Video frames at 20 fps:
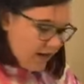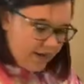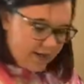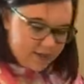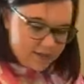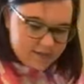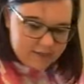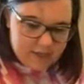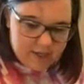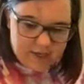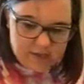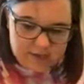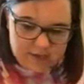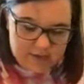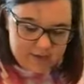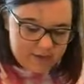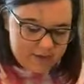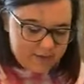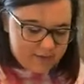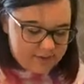I had
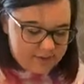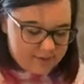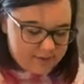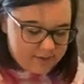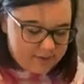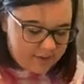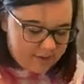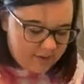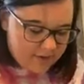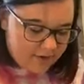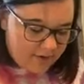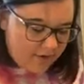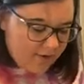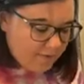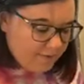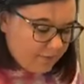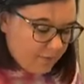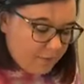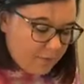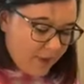said is,
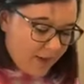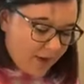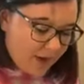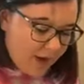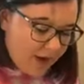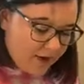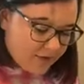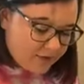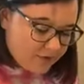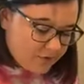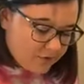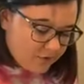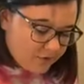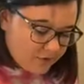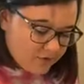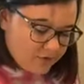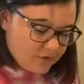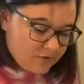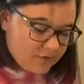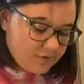for my
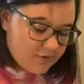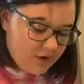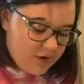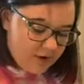axles,